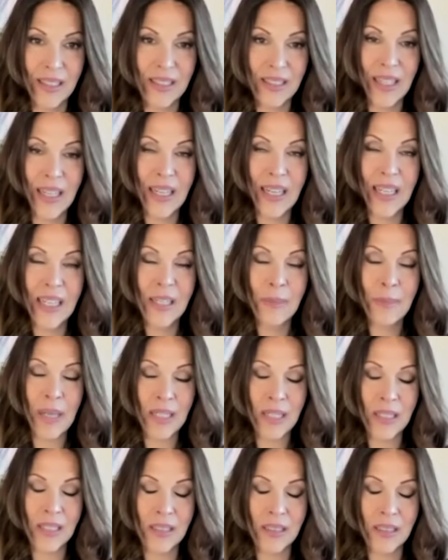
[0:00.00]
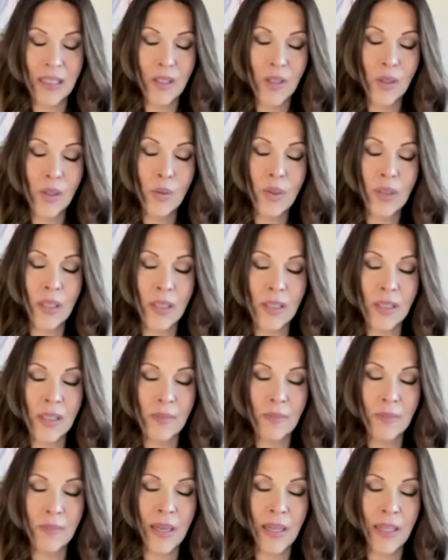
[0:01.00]
Tarianama
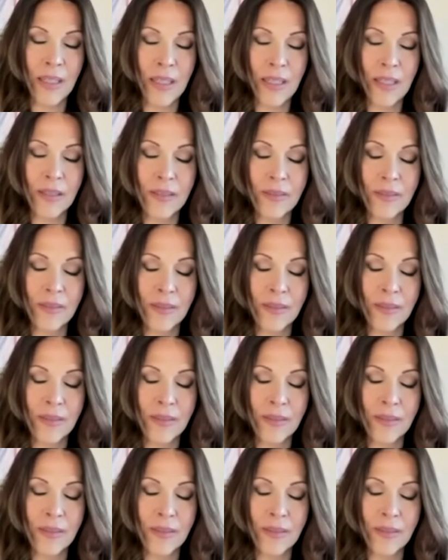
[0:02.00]
nasutas mai.